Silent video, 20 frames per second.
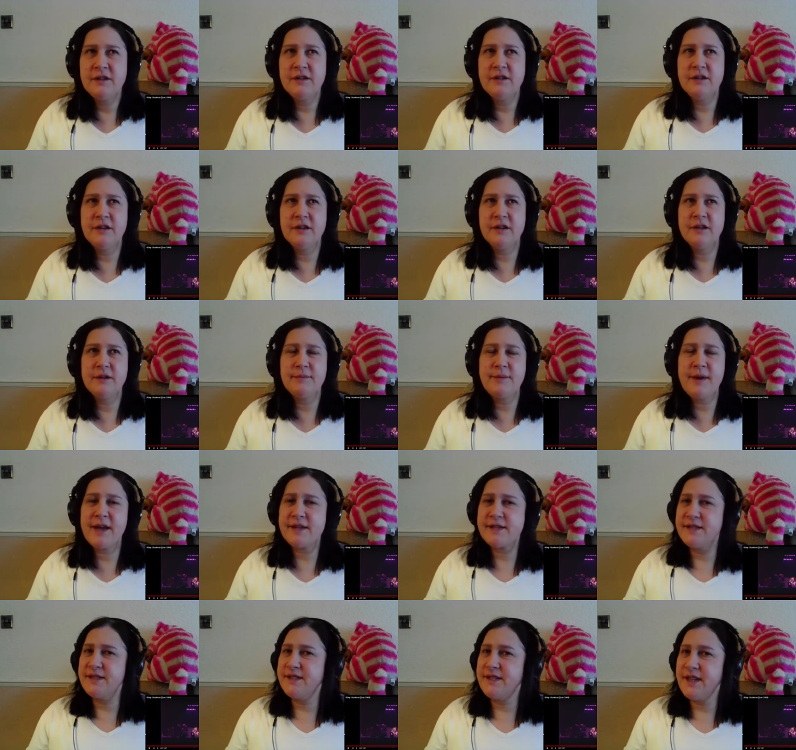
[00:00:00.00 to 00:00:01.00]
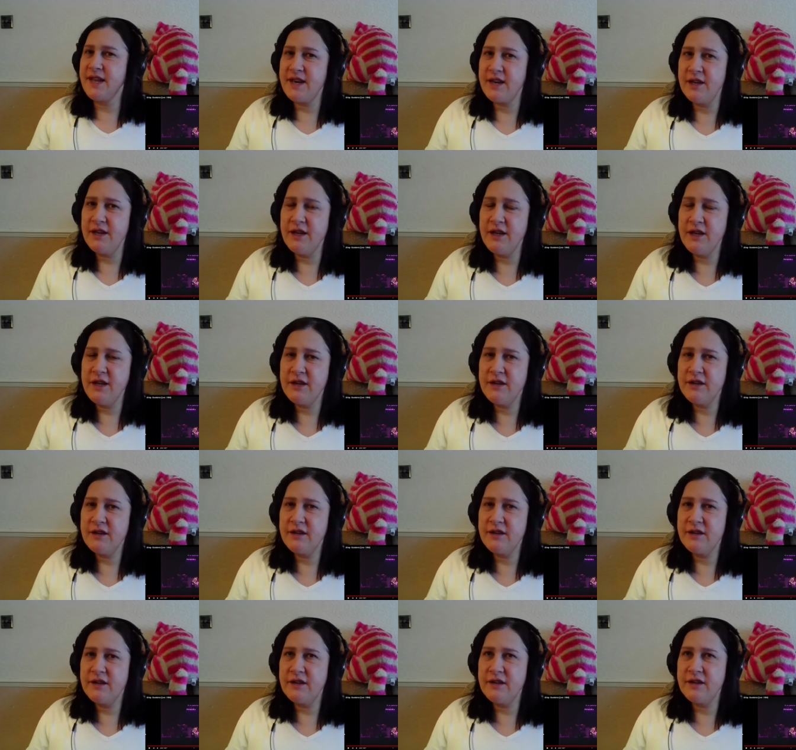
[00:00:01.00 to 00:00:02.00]
um, accidentally,
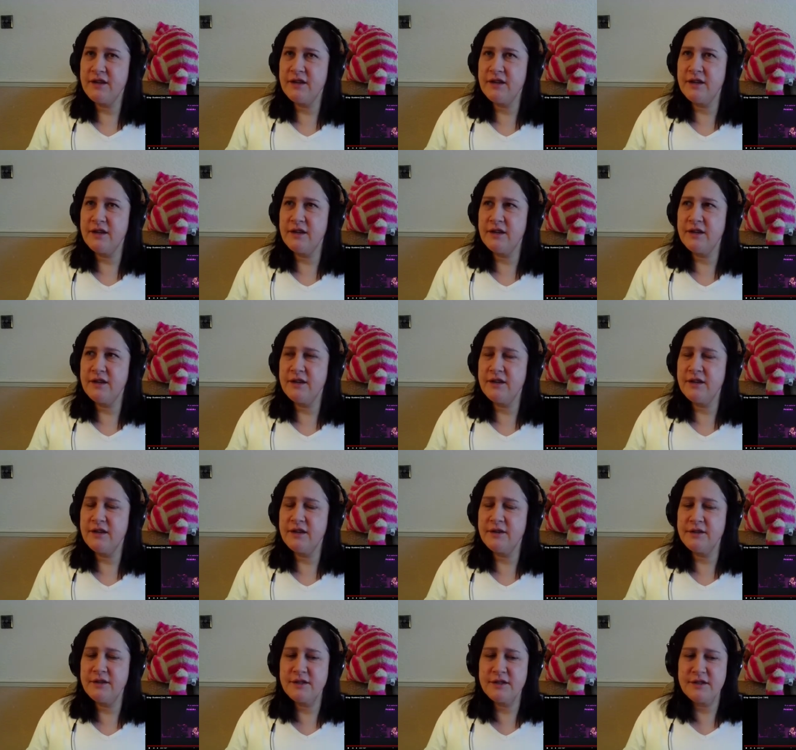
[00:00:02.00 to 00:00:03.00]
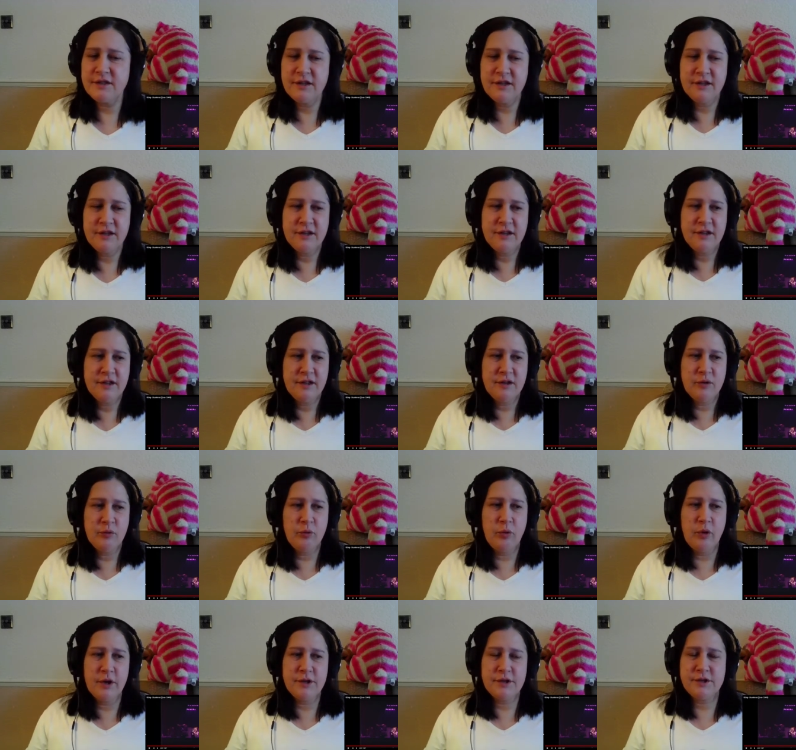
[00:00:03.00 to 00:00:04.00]
and
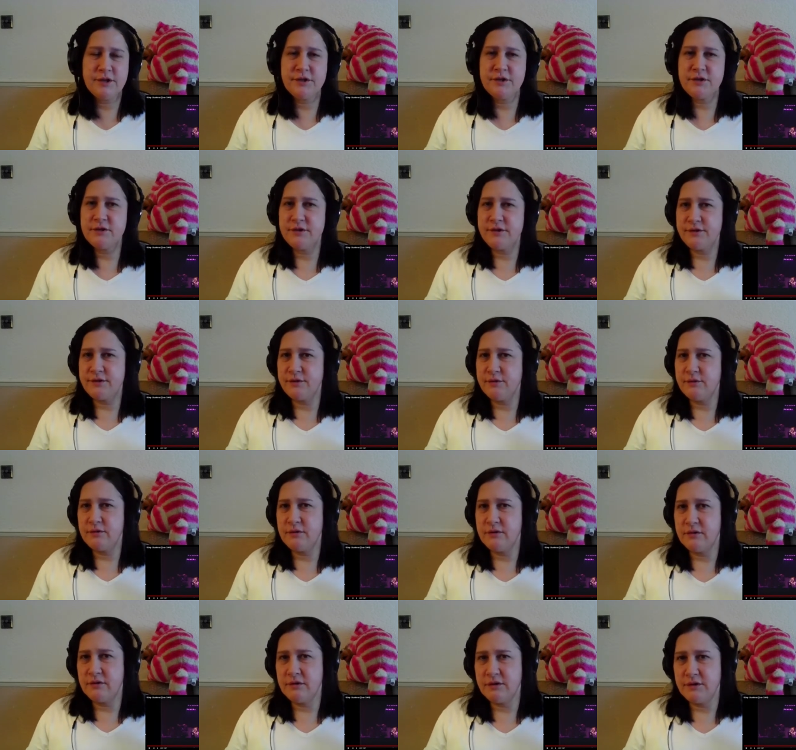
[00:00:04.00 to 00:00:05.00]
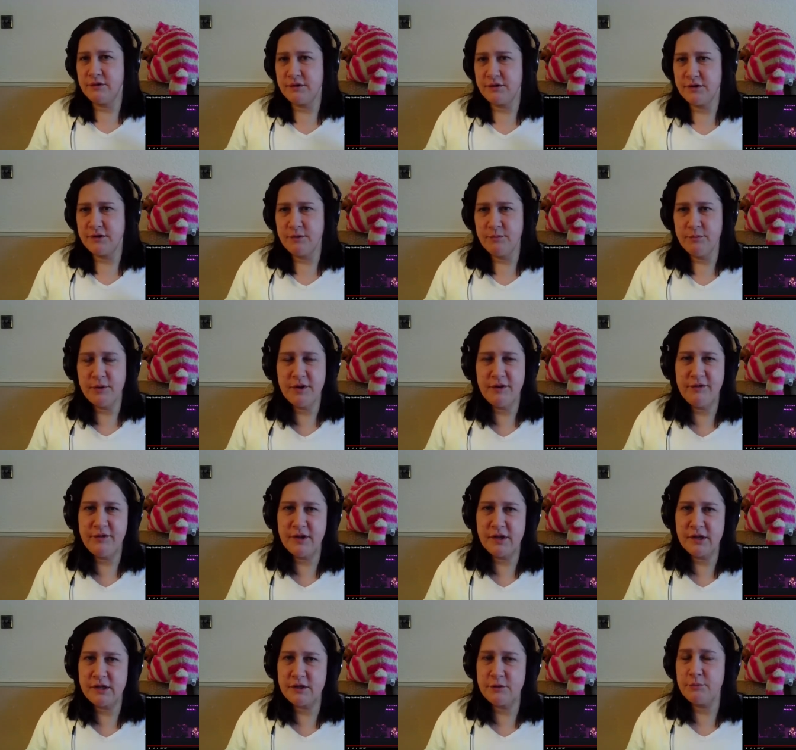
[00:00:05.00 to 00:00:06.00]
once somebody
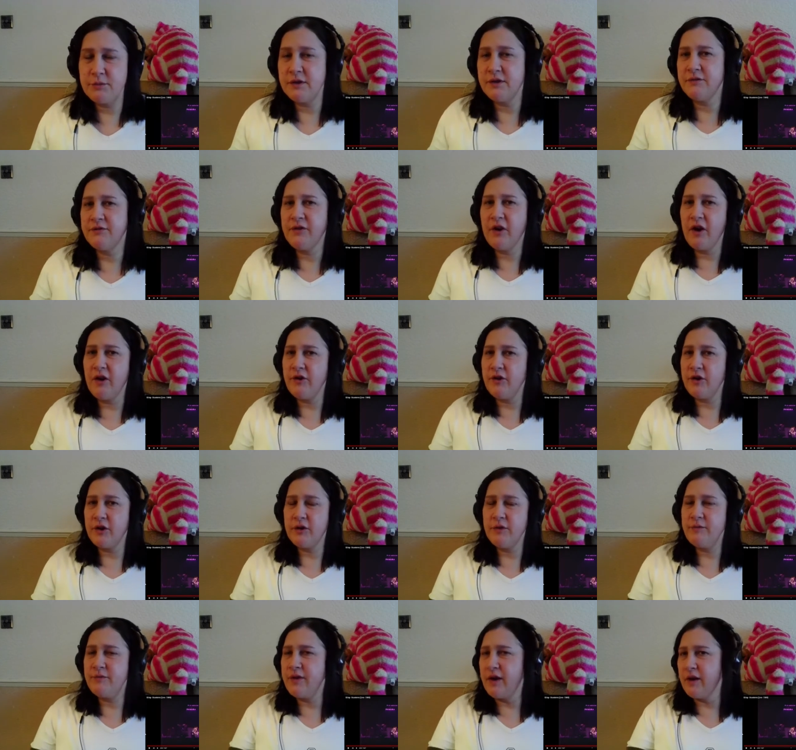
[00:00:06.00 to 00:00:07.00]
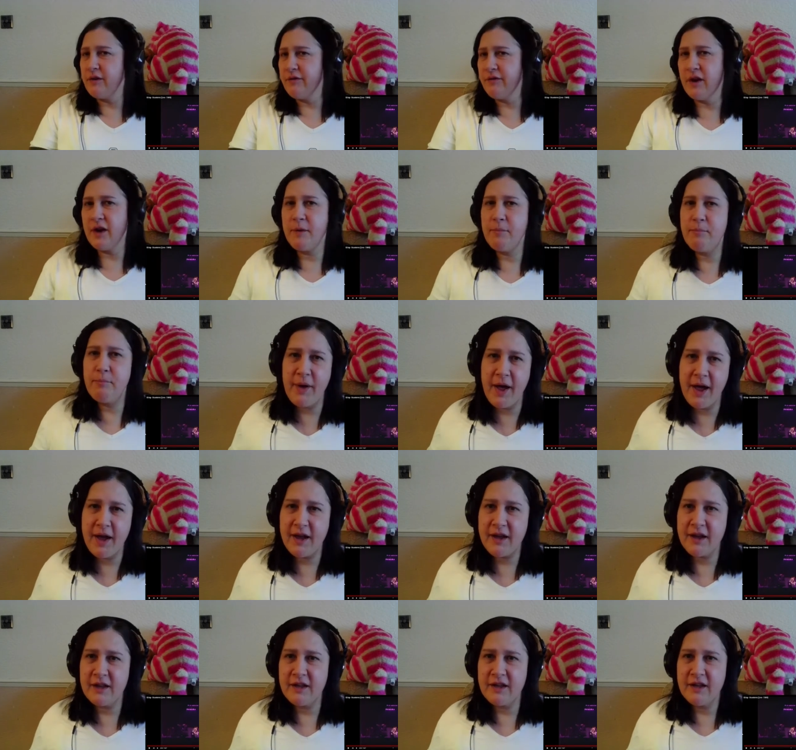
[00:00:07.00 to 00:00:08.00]
thinks somebody's firing on them, they'll fire
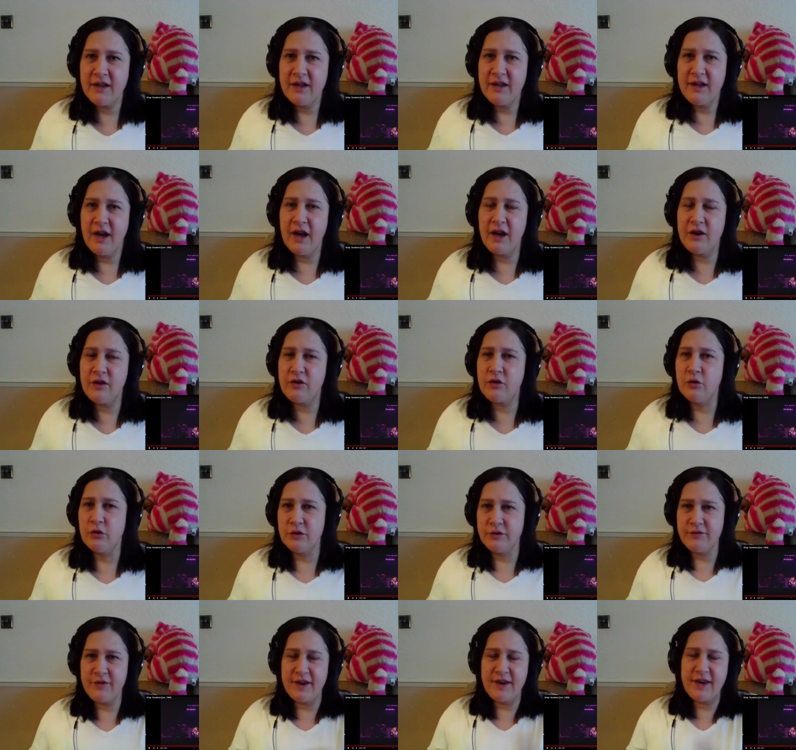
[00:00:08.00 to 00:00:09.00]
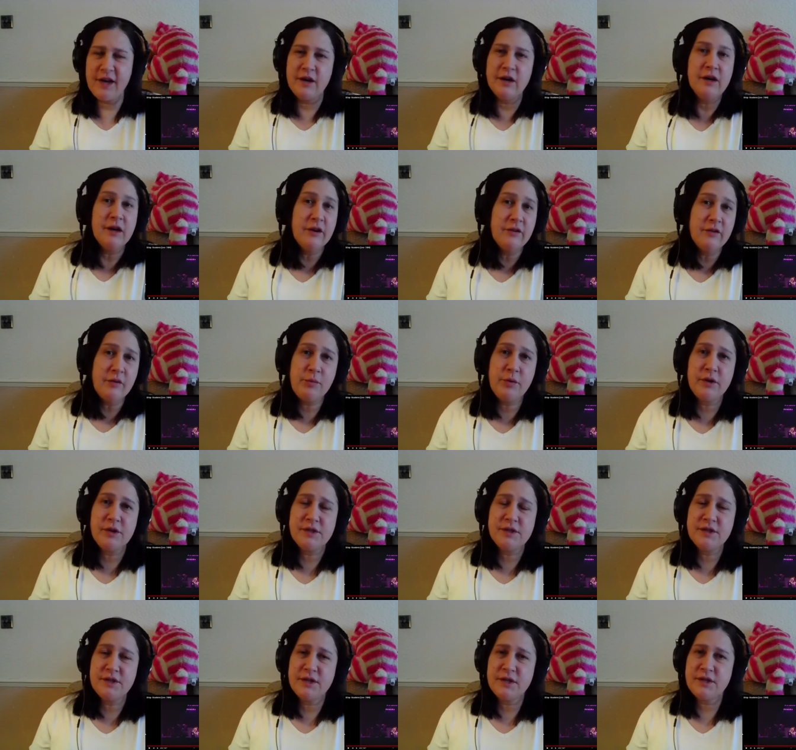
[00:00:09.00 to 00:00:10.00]
back, and of course, then that other
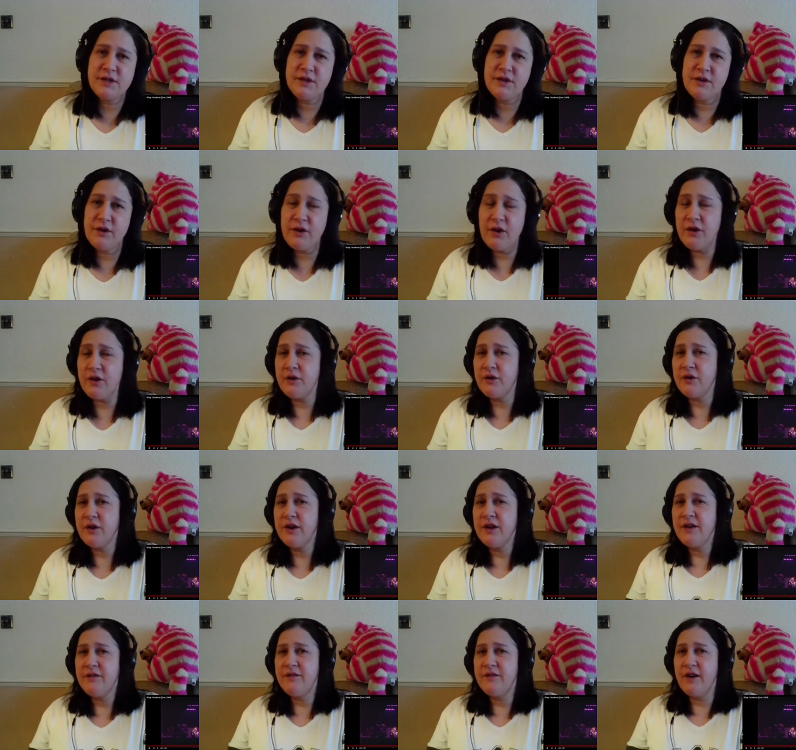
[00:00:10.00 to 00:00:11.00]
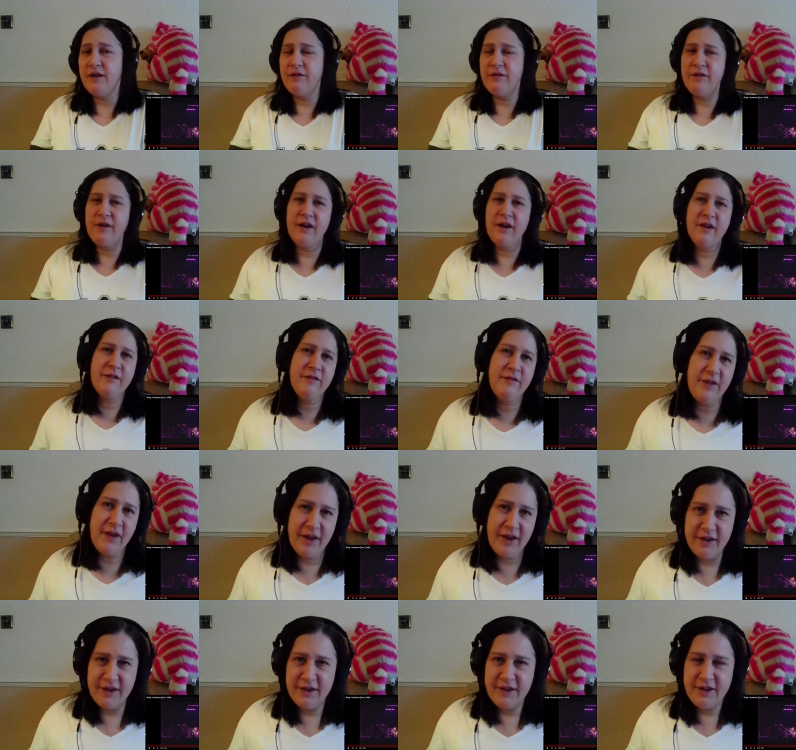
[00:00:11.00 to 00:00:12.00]
person doesn't know. They'll fire then,